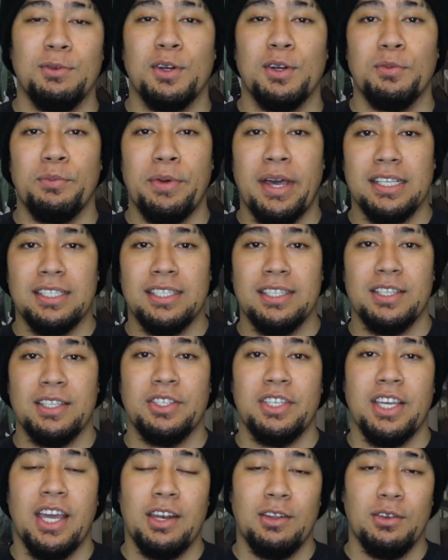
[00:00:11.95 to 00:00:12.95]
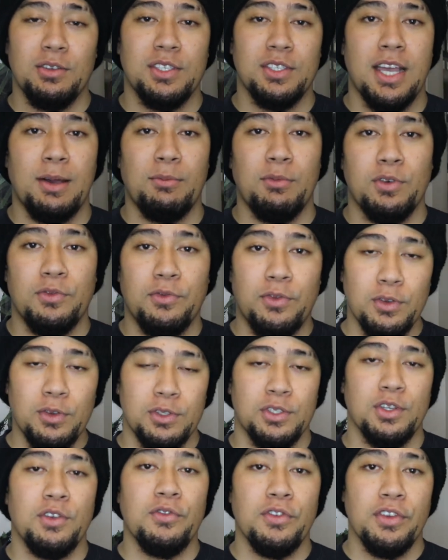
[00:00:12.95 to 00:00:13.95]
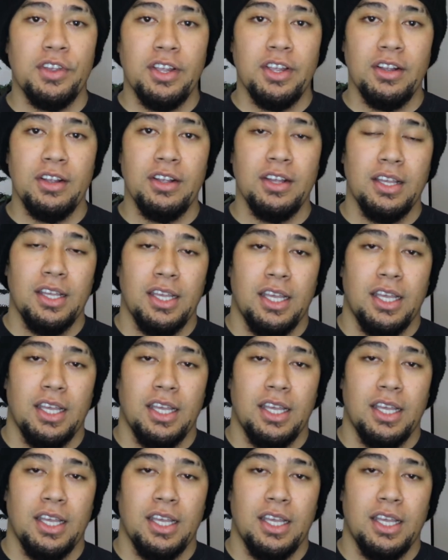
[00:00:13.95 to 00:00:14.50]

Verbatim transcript: Welcome back to the channel. Samoan Foodsurfer here.